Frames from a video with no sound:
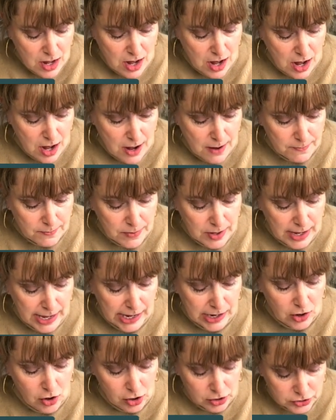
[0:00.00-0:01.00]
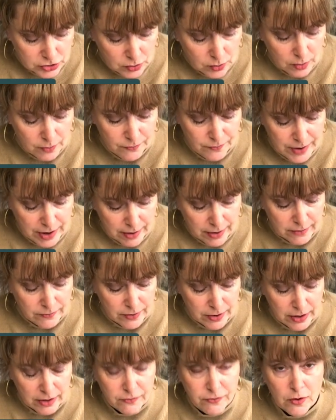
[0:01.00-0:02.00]
um, and also are very
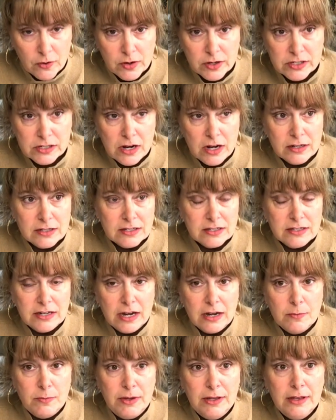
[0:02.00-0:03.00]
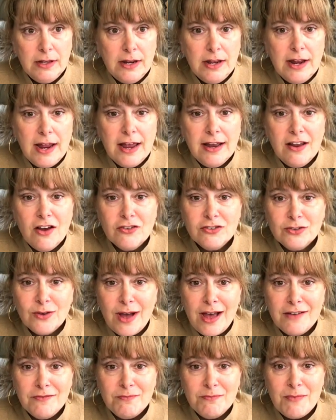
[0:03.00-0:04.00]
very focused on sustainability, and also
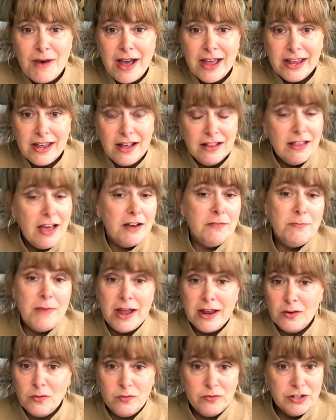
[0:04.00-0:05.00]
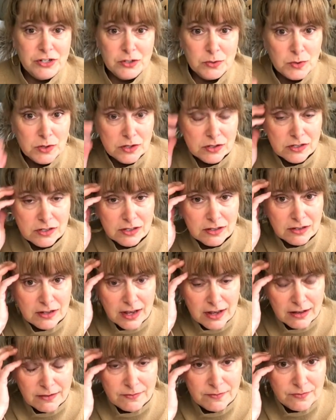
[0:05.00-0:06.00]
have my a lot of Mayan rituals.
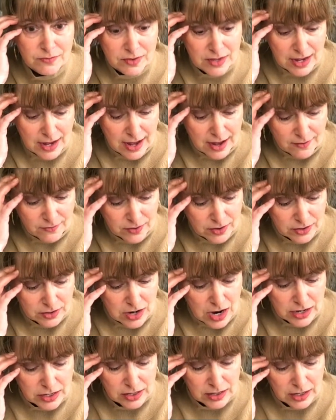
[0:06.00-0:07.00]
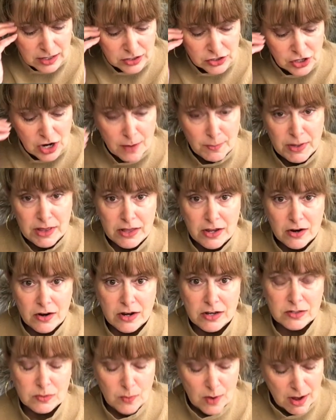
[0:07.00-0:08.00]
Um, they have a I think a shaman there
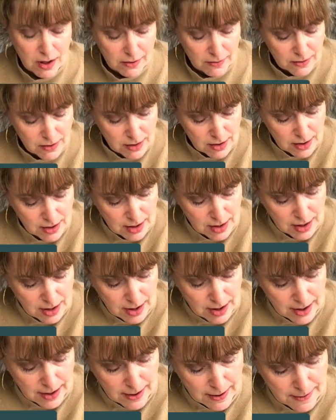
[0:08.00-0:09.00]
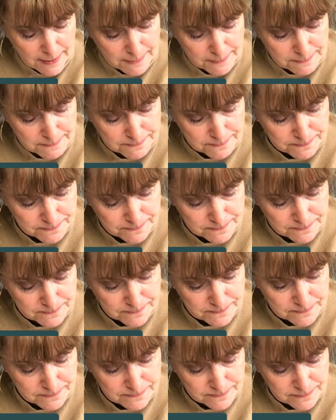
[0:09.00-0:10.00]
as well. Um,
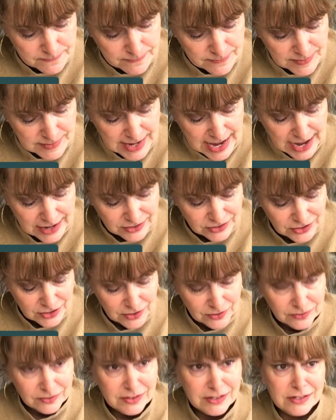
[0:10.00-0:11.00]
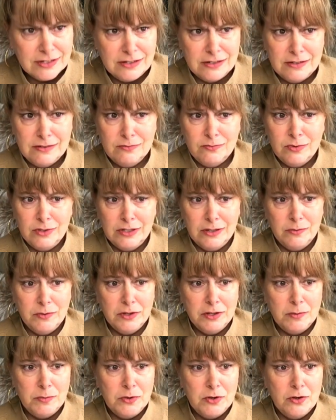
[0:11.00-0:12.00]
yeah, so this is really
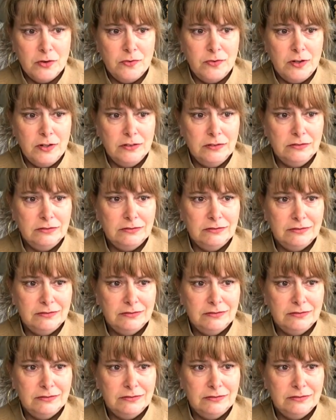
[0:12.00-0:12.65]
really beautiful.